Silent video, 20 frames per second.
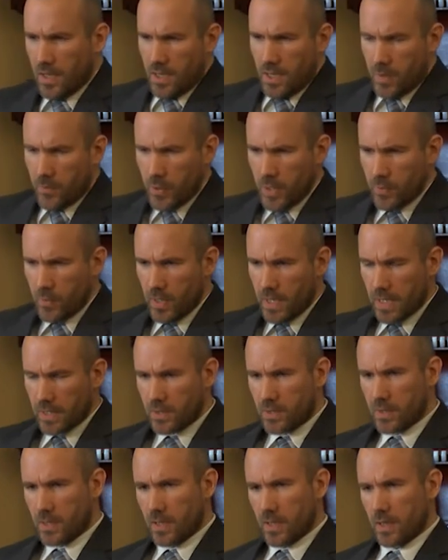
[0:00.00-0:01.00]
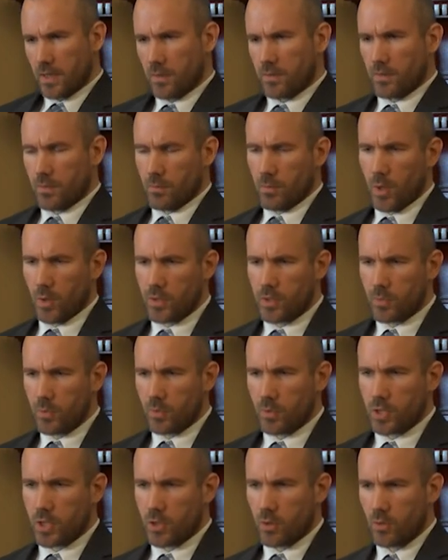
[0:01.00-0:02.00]
And people had
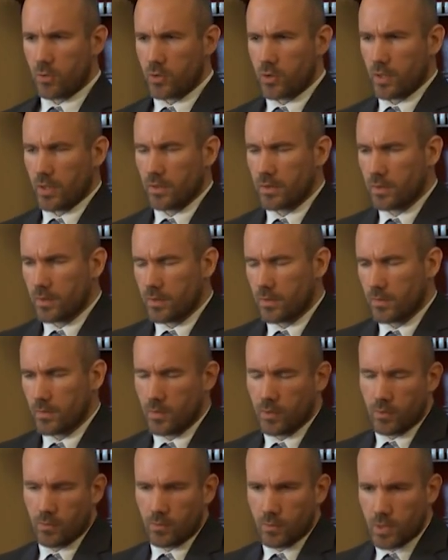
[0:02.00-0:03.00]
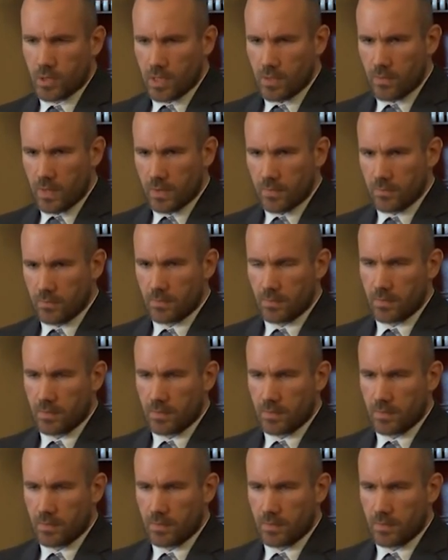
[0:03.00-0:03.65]
multiple children, you know, usually around,